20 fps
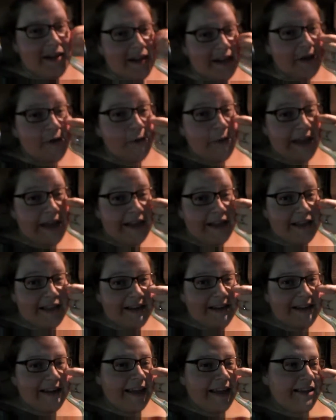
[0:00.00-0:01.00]
a quick
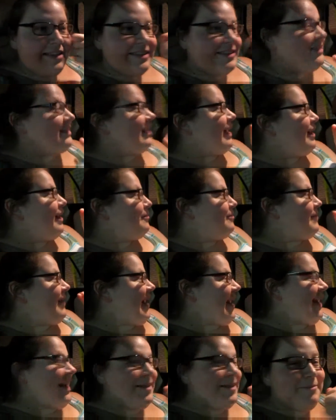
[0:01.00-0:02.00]
night stop
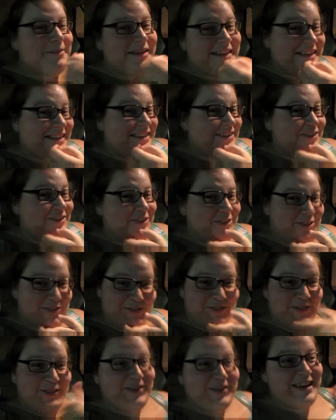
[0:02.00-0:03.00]
at McDonald's
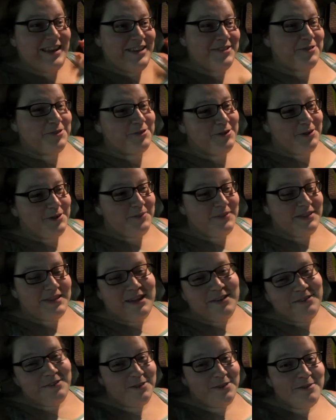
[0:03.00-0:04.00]
for their ice cream because
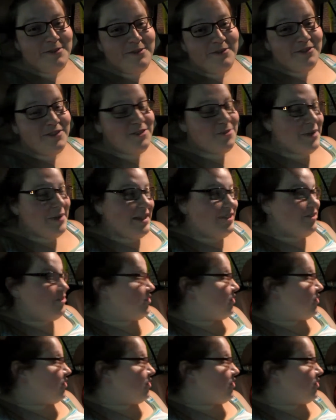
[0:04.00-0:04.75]
I was in the mood for some ice